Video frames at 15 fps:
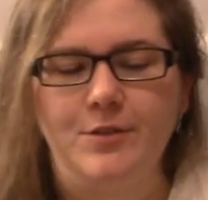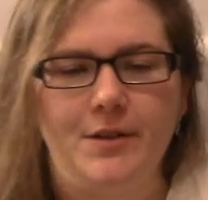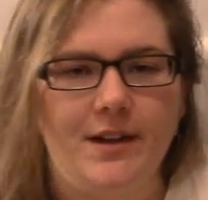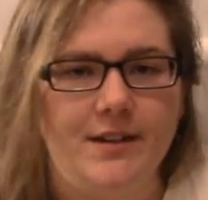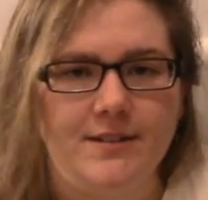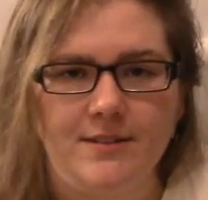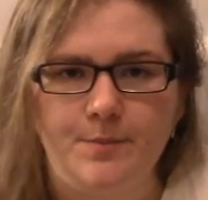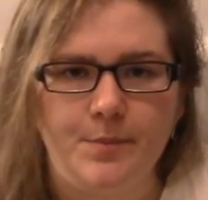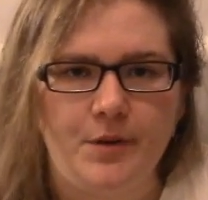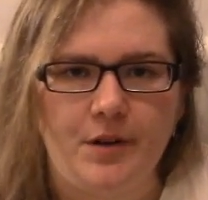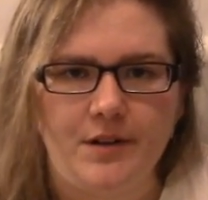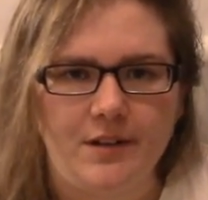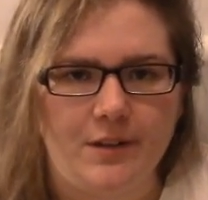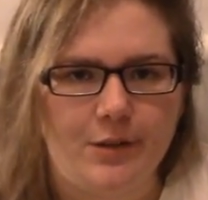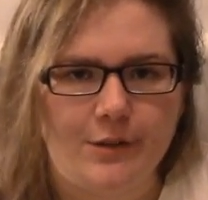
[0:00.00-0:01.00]
so I just
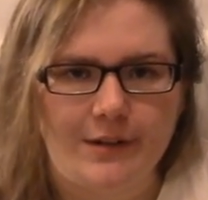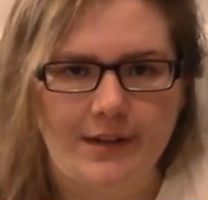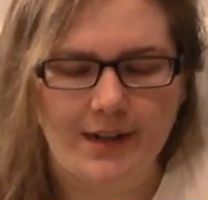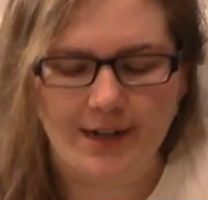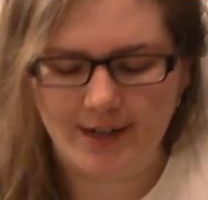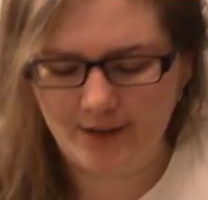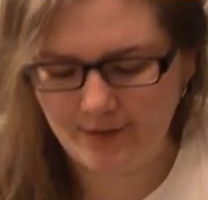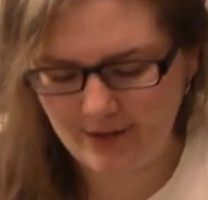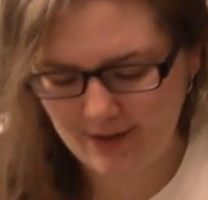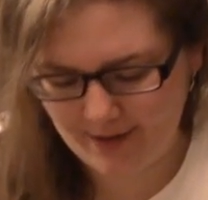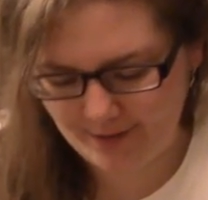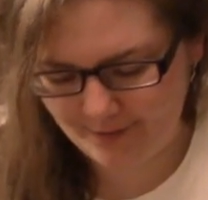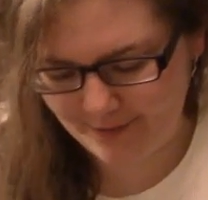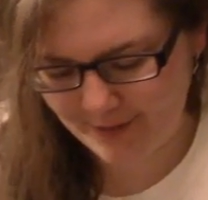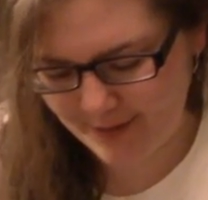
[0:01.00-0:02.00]
bought it
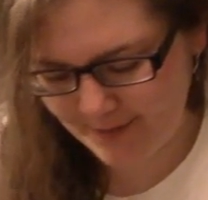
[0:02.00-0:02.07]
$3.95.